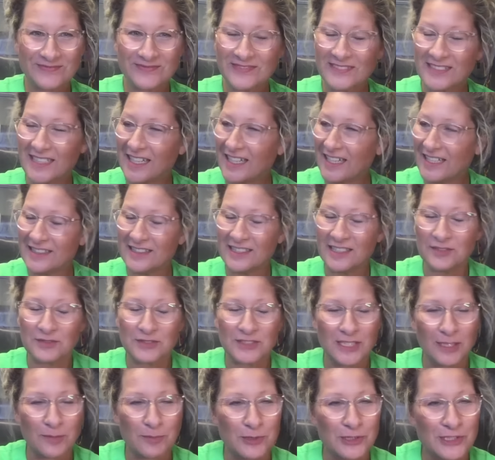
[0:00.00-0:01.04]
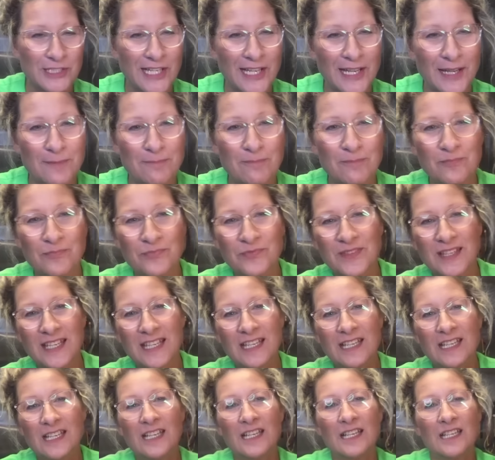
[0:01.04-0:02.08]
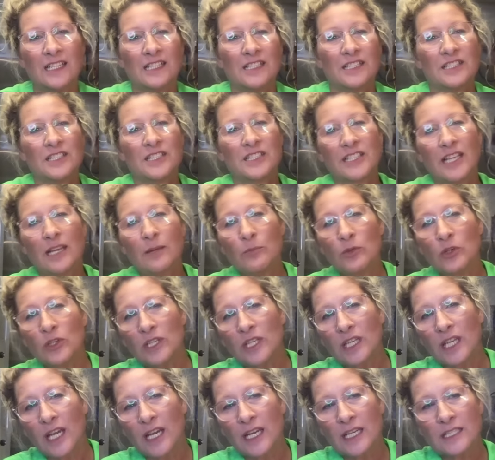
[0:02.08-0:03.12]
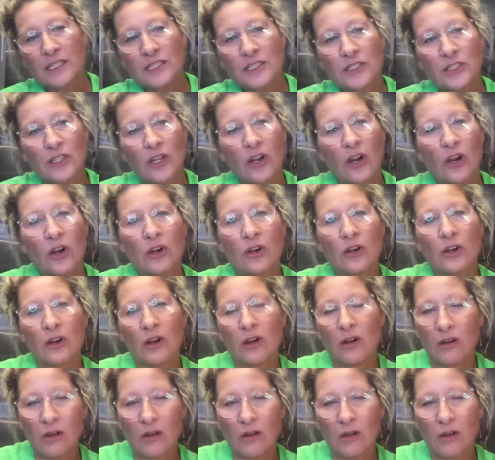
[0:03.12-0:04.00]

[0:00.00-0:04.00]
I love summertime. Summer cuts are